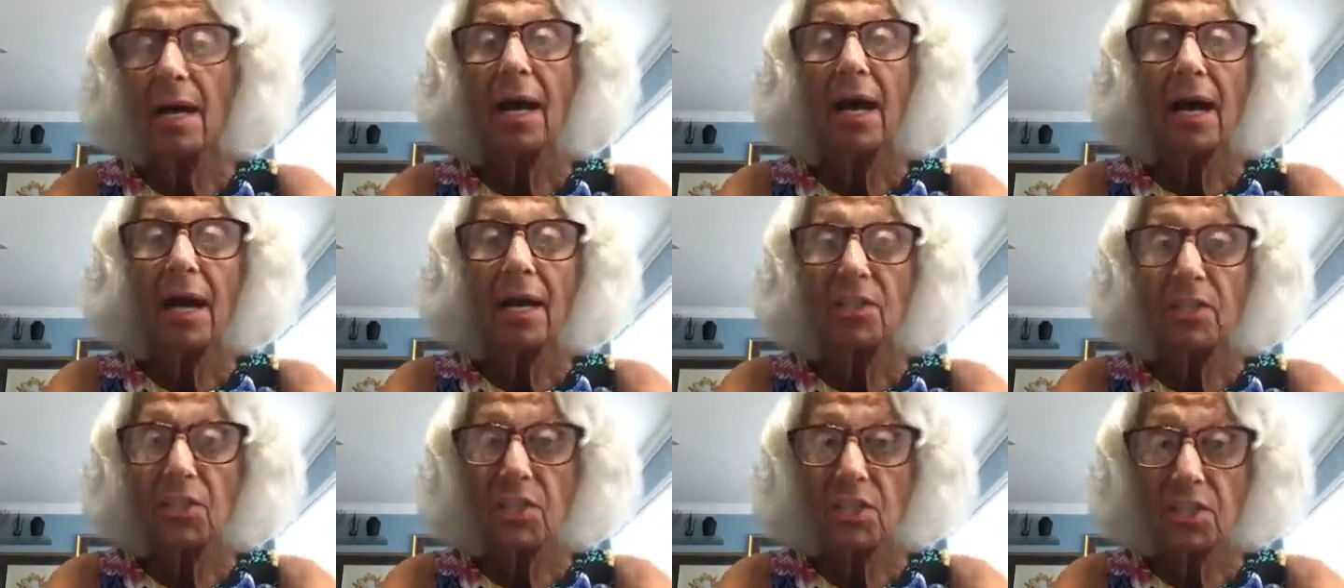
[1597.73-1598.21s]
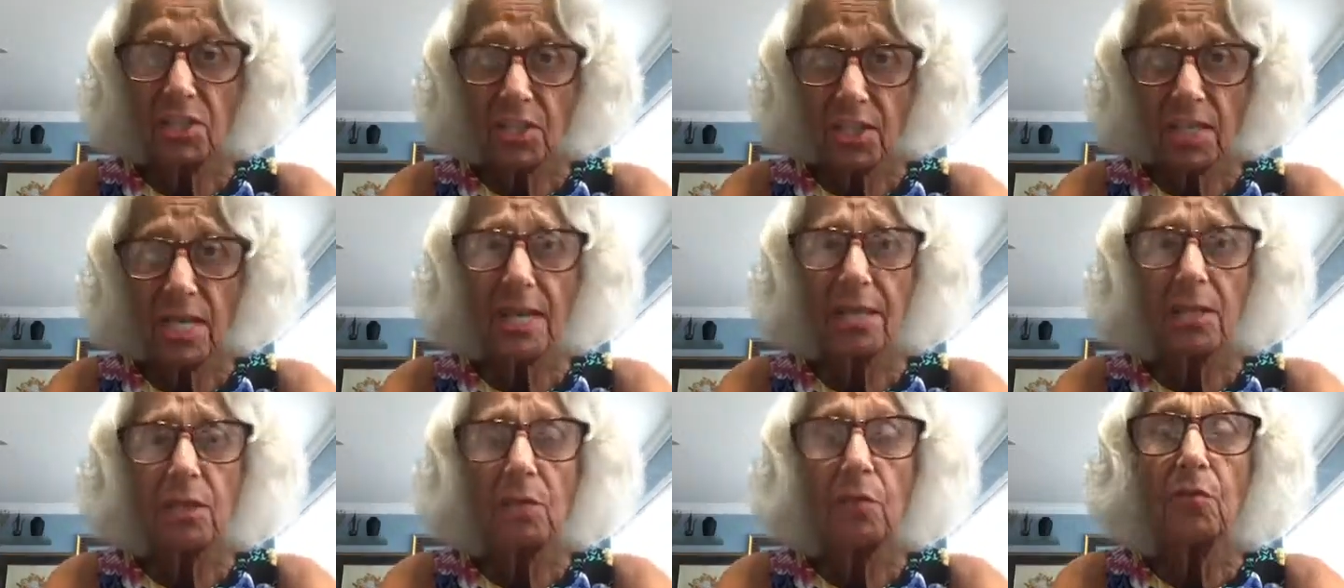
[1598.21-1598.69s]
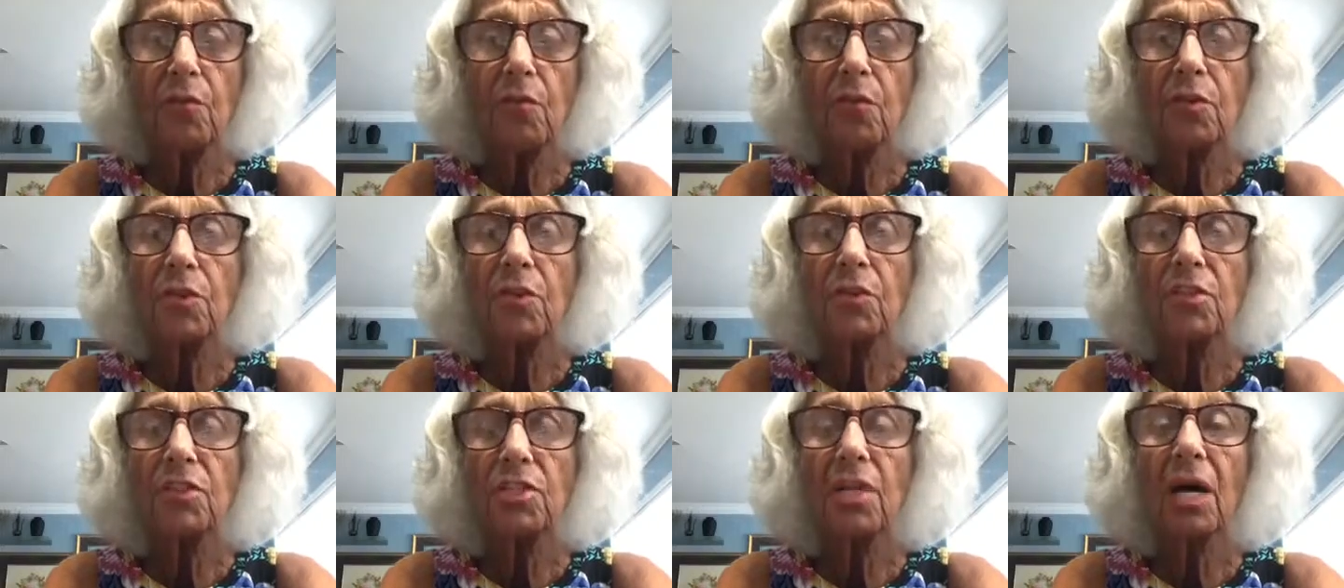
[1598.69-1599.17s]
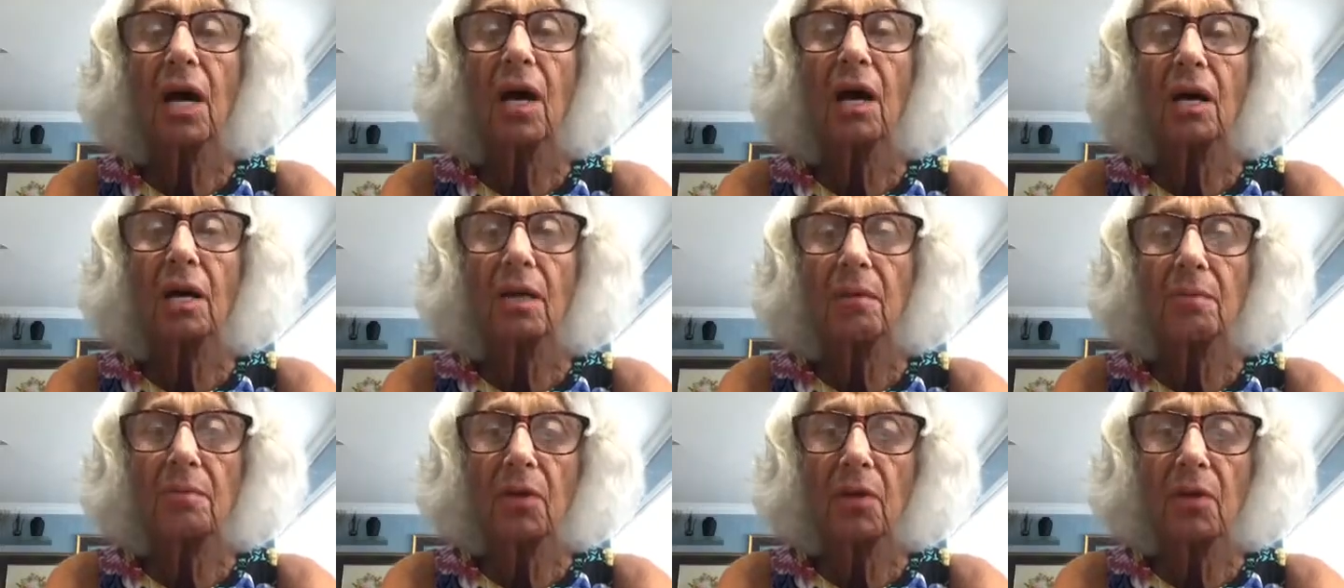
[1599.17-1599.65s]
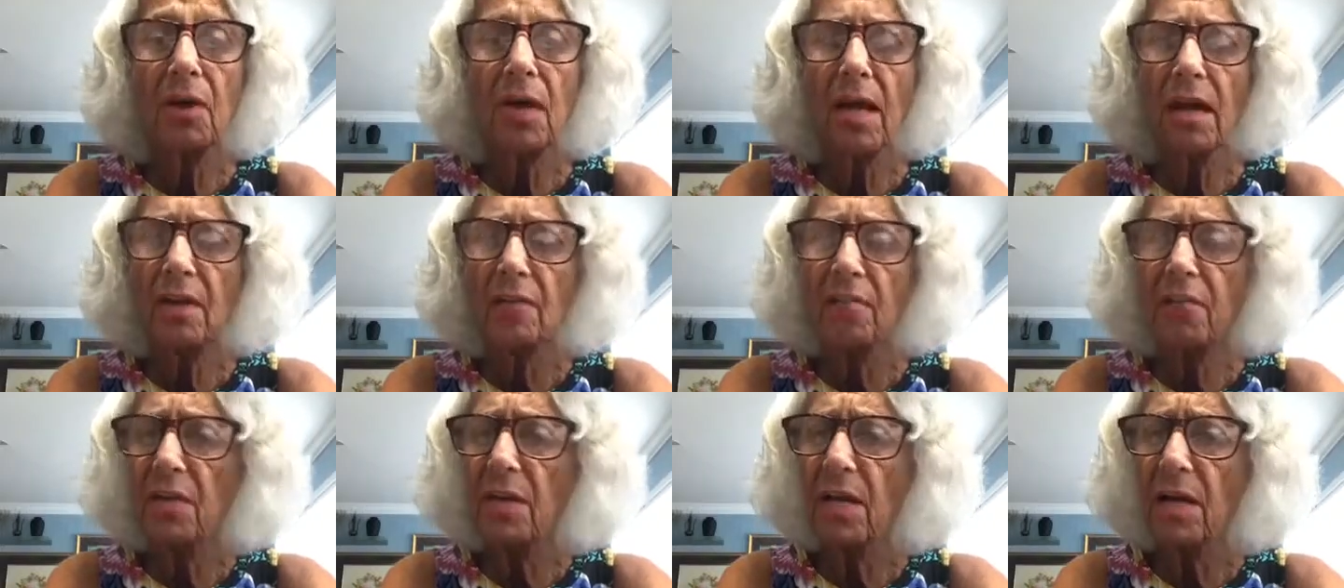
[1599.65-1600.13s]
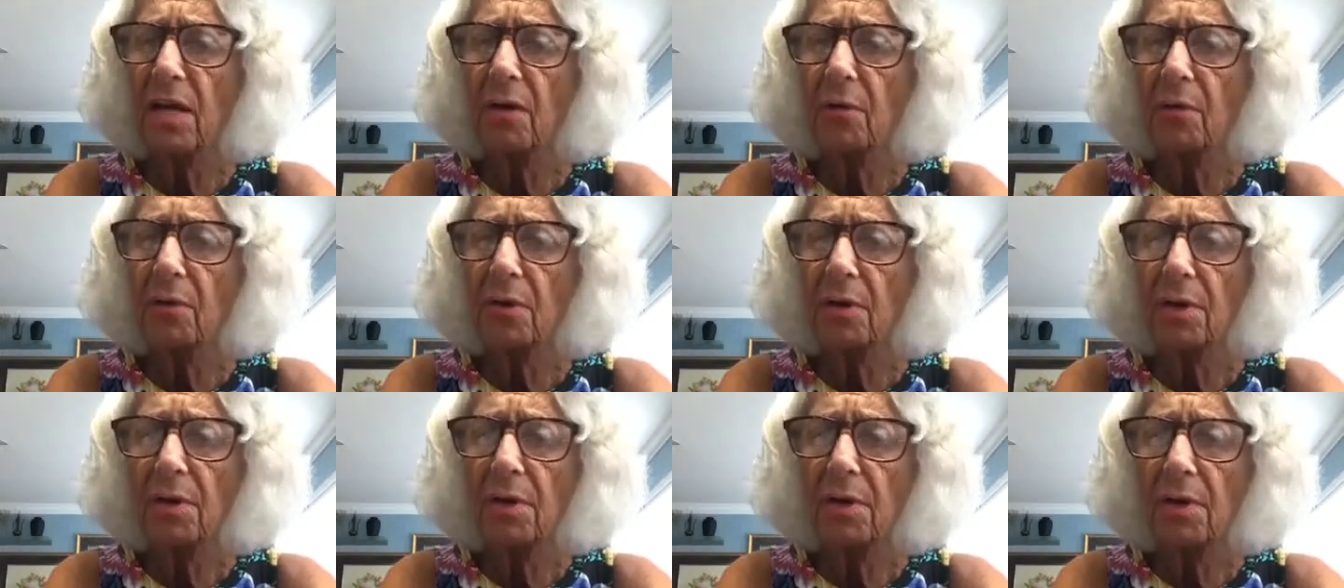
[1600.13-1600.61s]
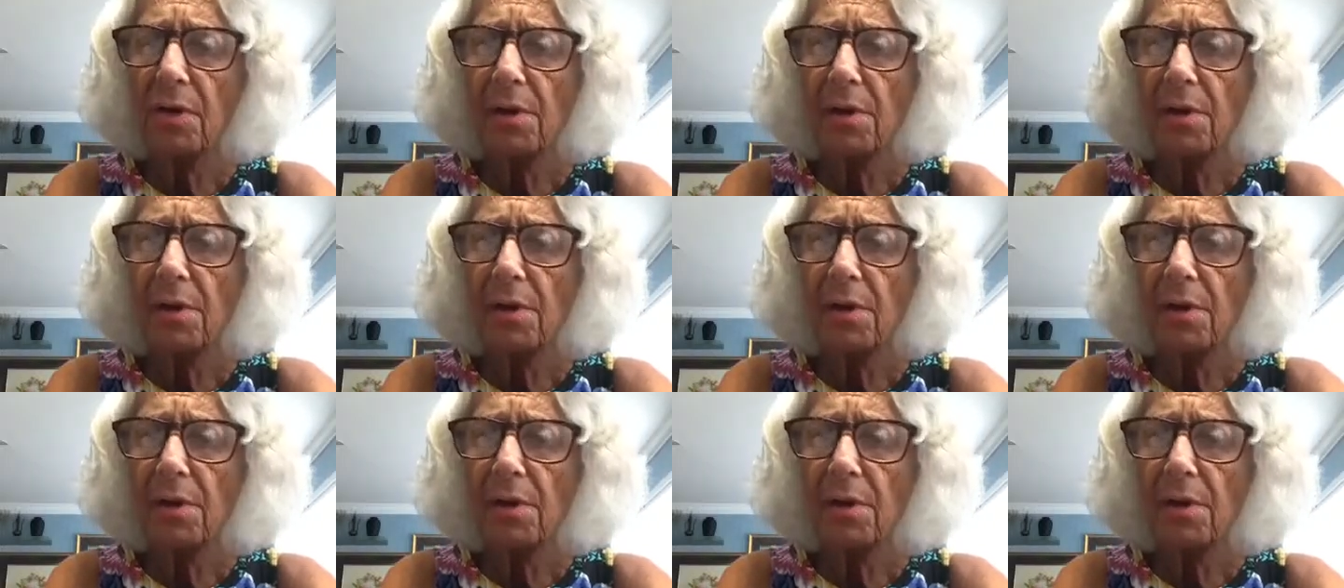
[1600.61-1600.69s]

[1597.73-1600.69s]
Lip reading: I just thank you for your time, your half an hour